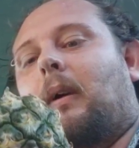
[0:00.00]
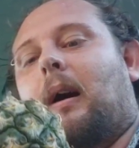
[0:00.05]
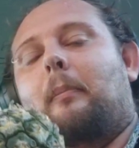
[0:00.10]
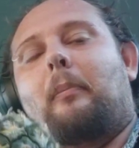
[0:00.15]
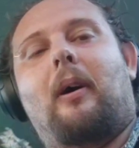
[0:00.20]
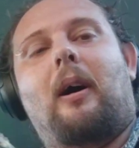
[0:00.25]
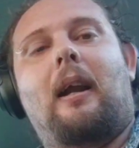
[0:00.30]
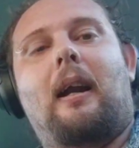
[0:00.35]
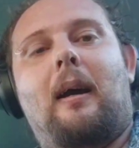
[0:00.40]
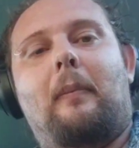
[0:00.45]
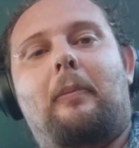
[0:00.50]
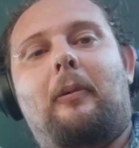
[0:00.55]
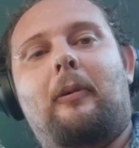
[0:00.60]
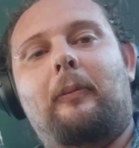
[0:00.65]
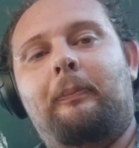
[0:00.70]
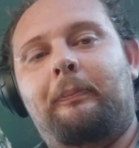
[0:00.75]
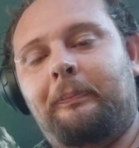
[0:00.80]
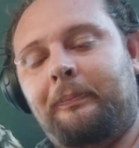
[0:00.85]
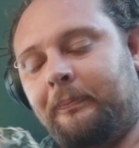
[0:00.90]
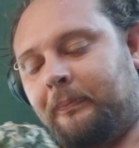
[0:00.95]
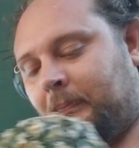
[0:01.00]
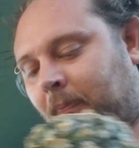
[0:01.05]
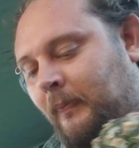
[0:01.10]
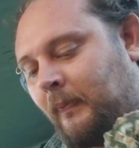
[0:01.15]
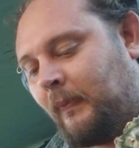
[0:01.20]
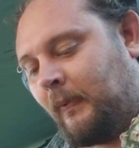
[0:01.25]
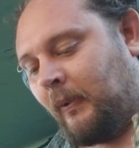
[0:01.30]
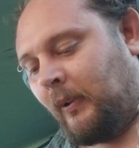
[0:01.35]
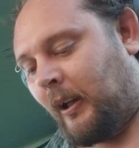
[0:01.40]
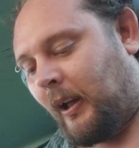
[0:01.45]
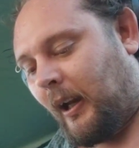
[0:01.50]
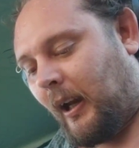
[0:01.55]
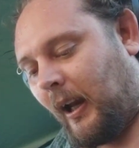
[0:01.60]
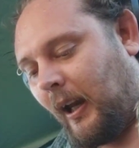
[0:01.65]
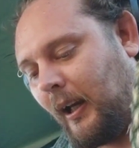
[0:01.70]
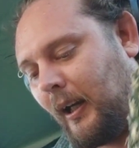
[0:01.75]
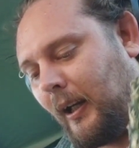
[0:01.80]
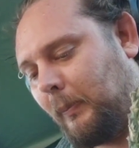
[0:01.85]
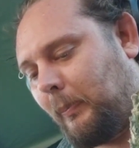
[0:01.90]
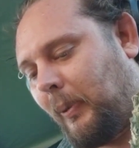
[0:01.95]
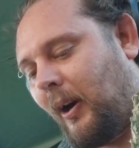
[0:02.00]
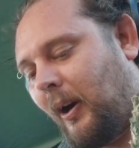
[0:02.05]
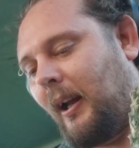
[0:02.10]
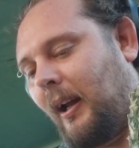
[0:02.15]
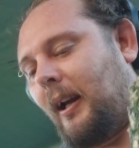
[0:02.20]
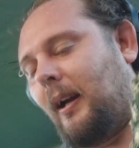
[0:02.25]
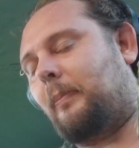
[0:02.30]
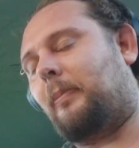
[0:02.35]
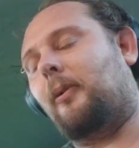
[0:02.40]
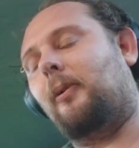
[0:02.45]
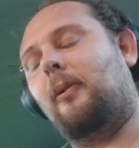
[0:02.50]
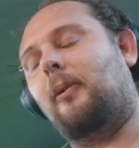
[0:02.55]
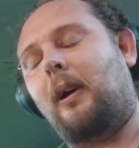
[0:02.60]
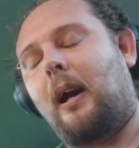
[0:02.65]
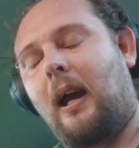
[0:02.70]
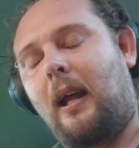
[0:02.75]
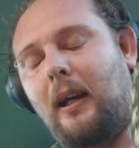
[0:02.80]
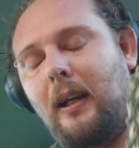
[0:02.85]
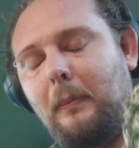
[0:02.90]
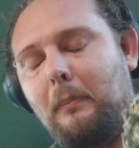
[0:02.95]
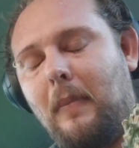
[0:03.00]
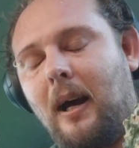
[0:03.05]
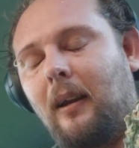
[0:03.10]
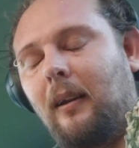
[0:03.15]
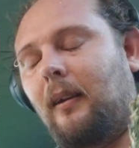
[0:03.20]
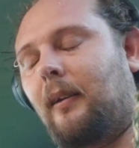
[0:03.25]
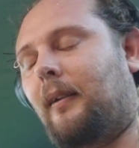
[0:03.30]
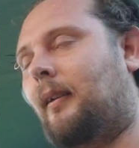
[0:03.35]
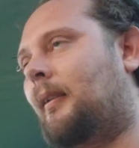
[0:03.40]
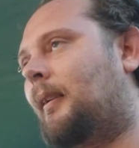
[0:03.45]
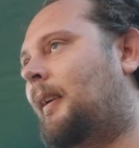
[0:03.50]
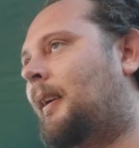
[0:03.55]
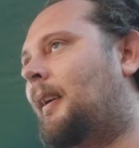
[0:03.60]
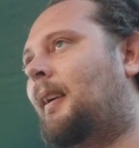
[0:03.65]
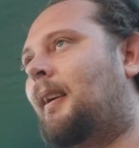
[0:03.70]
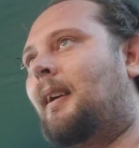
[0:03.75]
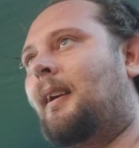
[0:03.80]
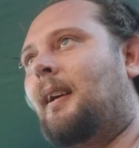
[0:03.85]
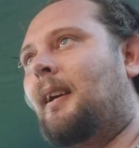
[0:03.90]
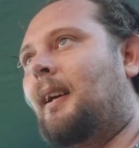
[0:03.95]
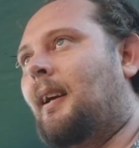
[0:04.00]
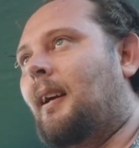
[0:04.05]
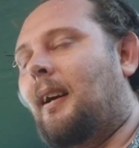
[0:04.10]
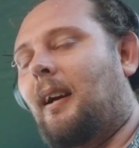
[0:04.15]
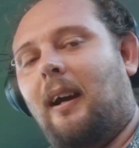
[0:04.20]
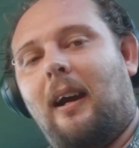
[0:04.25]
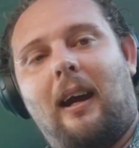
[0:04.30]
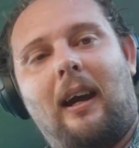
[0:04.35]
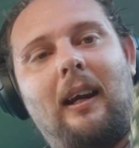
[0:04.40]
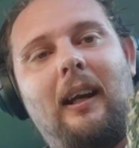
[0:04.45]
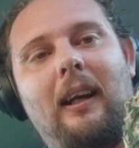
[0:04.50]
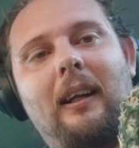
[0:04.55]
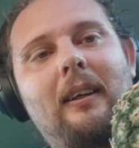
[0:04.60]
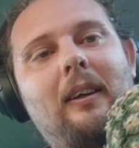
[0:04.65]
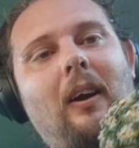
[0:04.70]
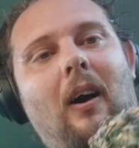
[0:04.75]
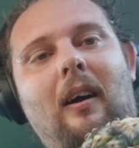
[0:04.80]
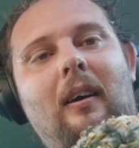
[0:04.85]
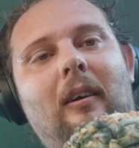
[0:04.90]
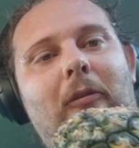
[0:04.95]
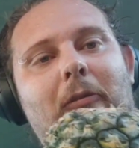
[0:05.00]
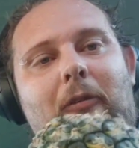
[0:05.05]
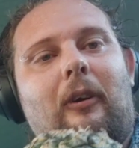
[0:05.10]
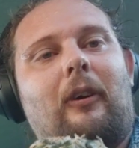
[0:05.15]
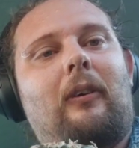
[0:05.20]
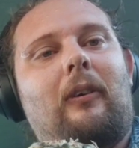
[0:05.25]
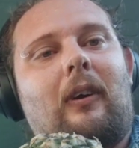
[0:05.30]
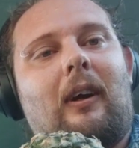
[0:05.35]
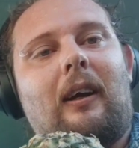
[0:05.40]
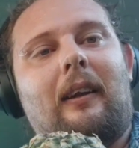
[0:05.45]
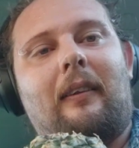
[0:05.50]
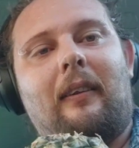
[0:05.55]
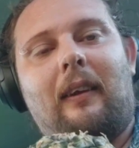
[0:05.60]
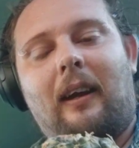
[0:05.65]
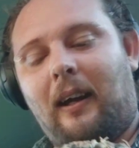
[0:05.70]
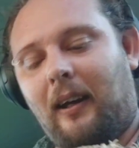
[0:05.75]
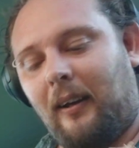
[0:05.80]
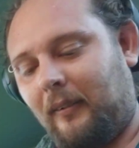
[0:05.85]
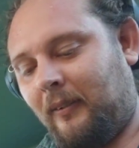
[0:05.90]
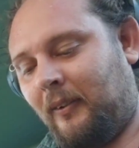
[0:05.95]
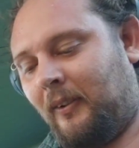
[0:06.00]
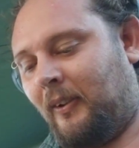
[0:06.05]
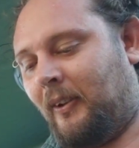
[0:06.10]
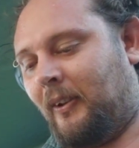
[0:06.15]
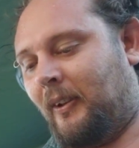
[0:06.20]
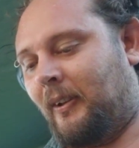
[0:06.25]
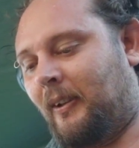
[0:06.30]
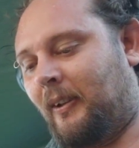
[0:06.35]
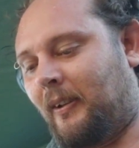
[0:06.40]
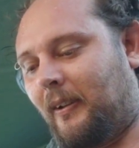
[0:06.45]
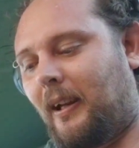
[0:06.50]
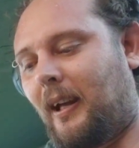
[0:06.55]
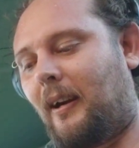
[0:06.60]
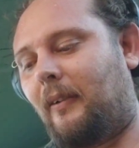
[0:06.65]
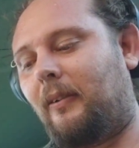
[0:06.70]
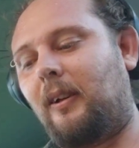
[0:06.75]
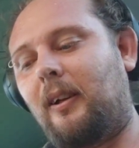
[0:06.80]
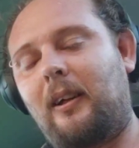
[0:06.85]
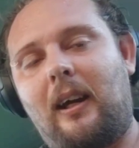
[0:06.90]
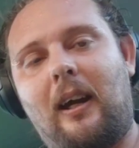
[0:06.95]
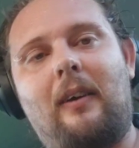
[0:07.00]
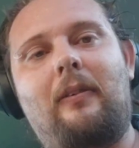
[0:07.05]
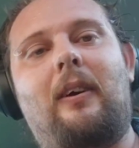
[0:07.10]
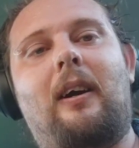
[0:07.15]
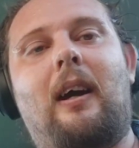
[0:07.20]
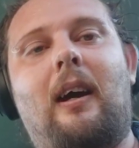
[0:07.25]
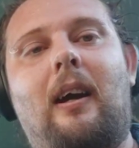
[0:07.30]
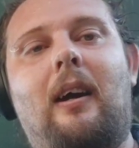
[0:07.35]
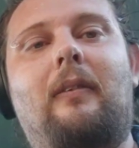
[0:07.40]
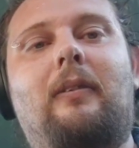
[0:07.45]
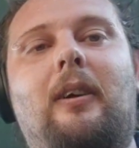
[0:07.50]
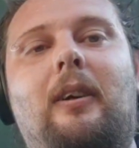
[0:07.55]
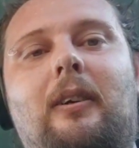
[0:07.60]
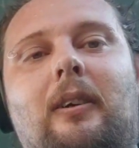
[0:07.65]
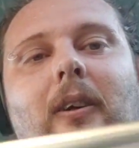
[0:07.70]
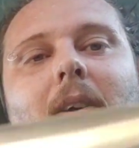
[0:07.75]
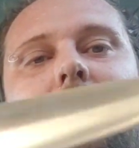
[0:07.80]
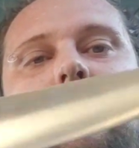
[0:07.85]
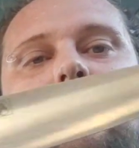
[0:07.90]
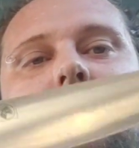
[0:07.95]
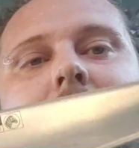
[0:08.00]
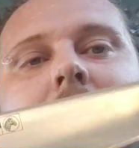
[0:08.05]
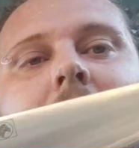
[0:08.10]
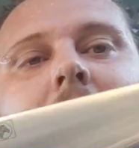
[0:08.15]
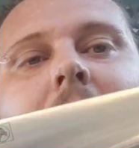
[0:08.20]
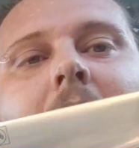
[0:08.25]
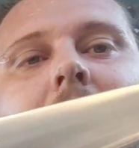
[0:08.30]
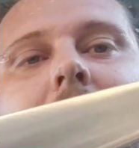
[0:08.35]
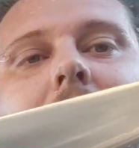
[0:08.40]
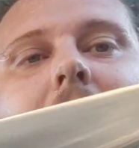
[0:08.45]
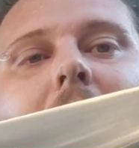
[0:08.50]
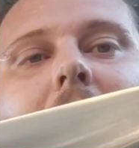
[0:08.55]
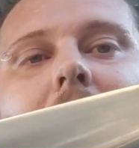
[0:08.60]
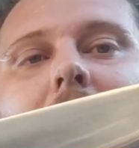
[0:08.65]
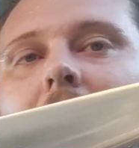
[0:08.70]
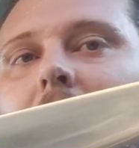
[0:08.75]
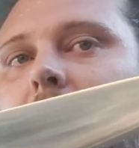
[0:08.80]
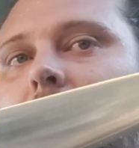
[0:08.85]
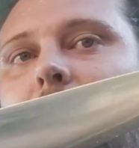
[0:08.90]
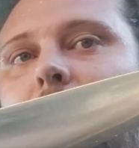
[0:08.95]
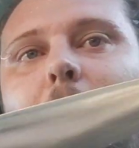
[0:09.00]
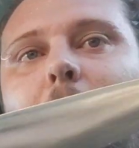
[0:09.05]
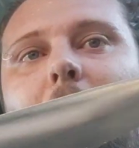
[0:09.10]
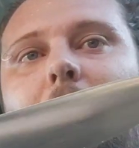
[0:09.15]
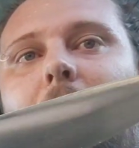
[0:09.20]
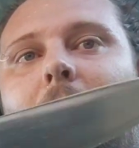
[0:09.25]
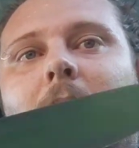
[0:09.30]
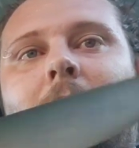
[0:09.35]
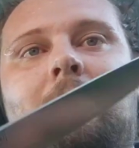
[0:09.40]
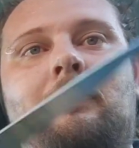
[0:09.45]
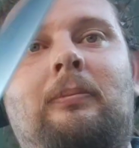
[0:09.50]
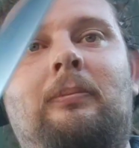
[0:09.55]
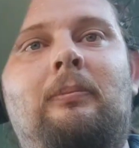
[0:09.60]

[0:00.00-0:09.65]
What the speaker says: 1 pineapple. Any pineapple, any melon, any kind of fruit like that. Never, ever, ever use a normal